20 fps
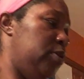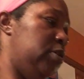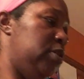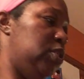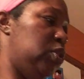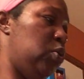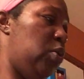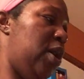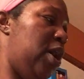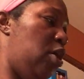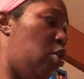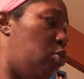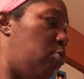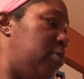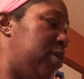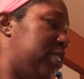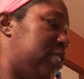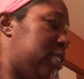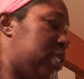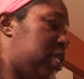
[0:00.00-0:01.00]
So I
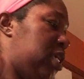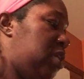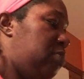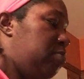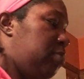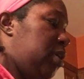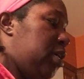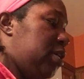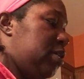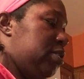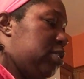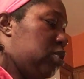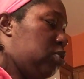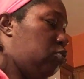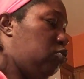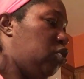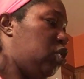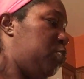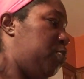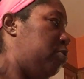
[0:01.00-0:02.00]
always keep me
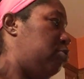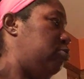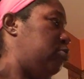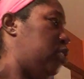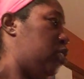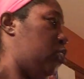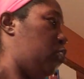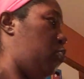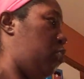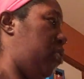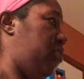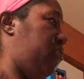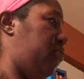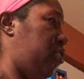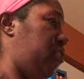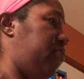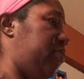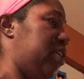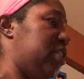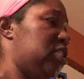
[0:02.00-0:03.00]
2 spoons, one for
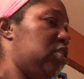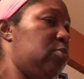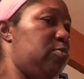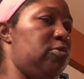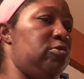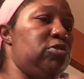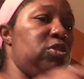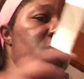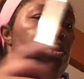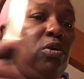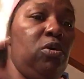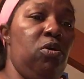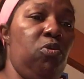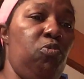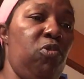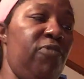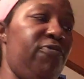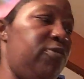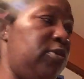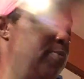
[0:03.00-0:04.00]
the vegetables,
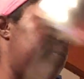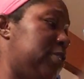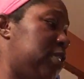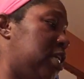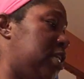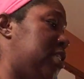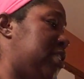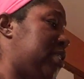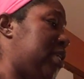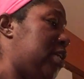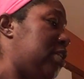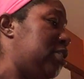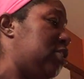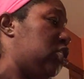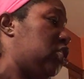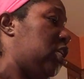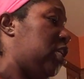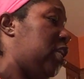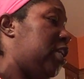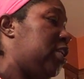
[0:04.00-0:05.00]
one for the potato salad.
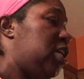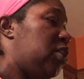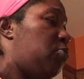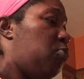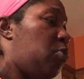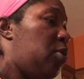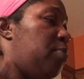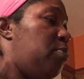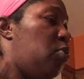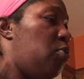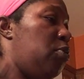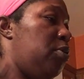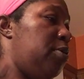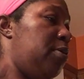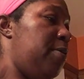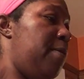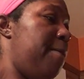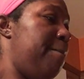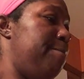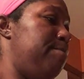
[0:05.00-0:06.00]
Shayla, I need one more
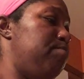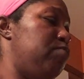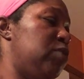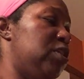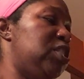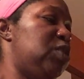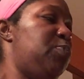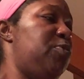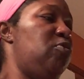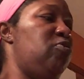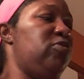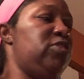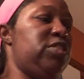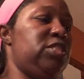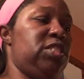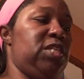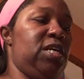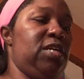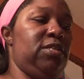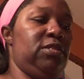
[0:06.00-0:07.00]
spoon to
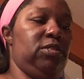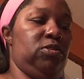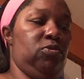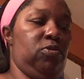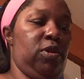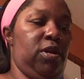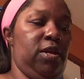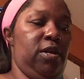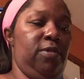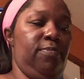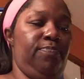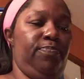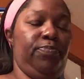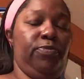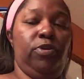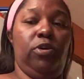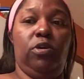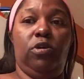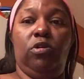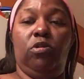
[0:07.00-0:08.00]
taste, okay?
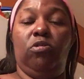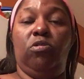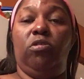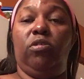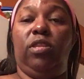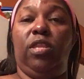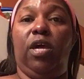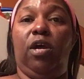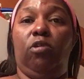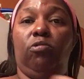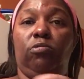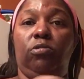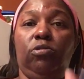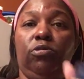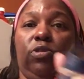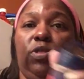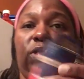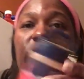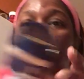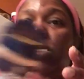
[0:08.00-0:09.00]
Now, a little
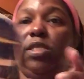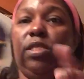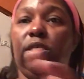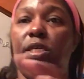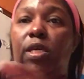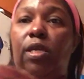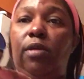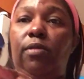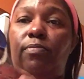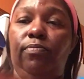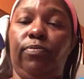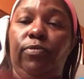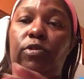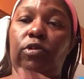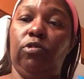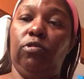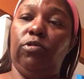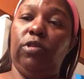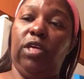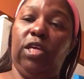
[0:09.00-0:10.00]
seasoning. You
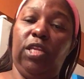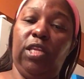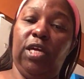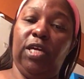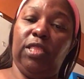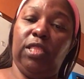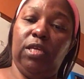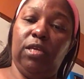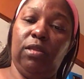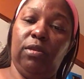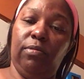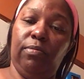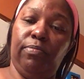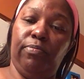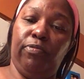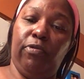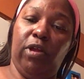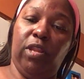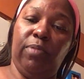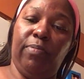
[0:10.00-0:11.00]
don't need nothing,
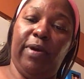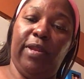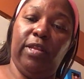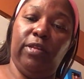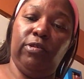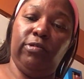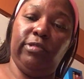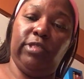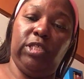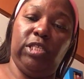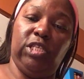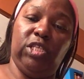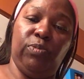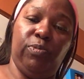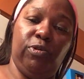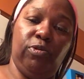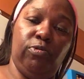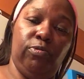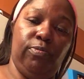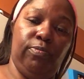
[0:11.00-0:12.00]
probably about a little
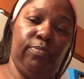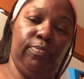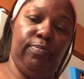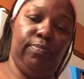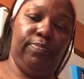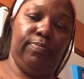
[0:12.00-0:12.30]
teaspoon.